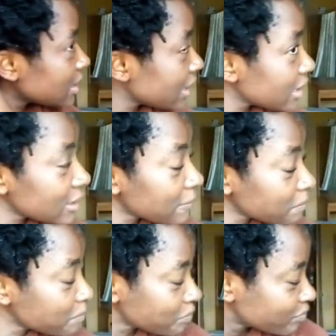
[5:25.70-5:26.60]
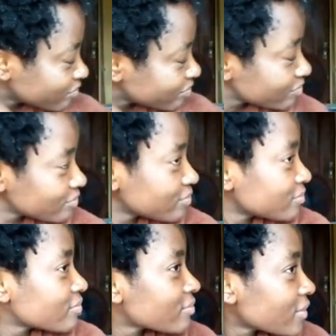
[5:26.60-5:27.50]
Then
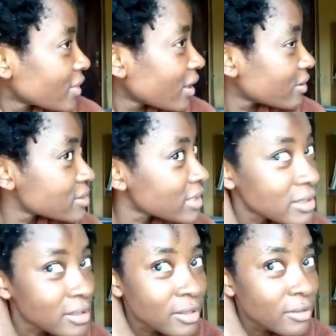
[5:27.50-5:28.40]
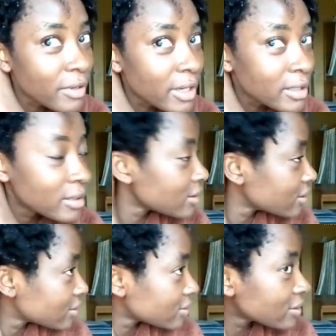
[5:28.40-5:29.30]
I'll take the thread,
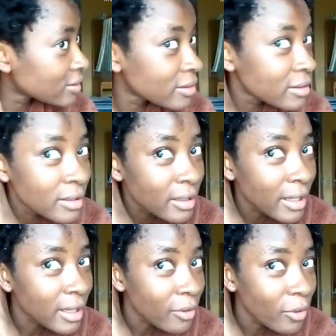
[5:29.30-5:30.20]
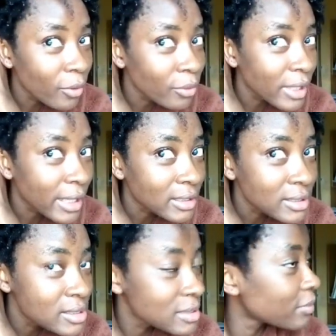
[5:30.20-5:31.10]
like hold like
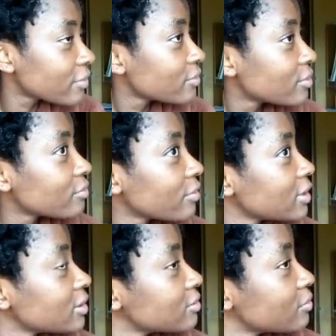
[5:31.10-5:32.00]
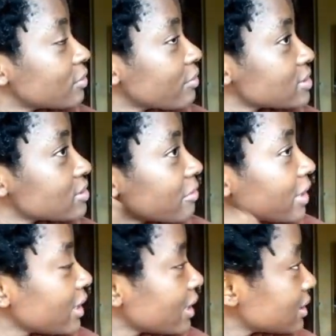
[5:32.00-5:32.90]
the tip of the thread with the rest of
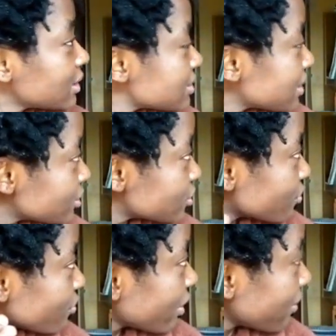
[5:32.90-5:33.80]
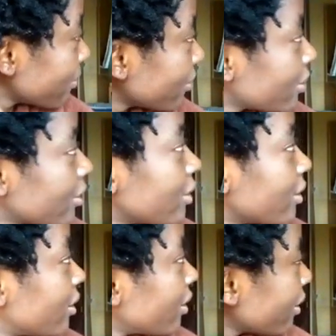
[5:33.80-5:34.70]
my hair, and then I start to wrap
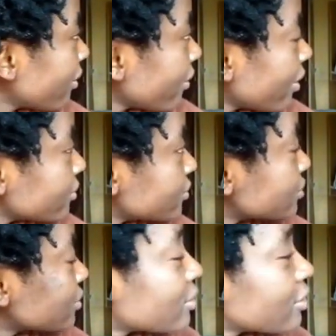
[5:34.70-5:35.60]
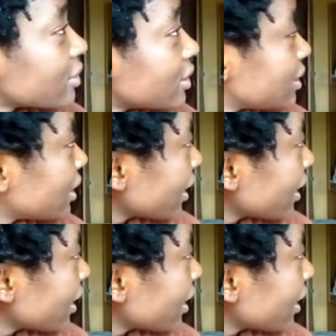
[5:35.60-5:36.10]
around the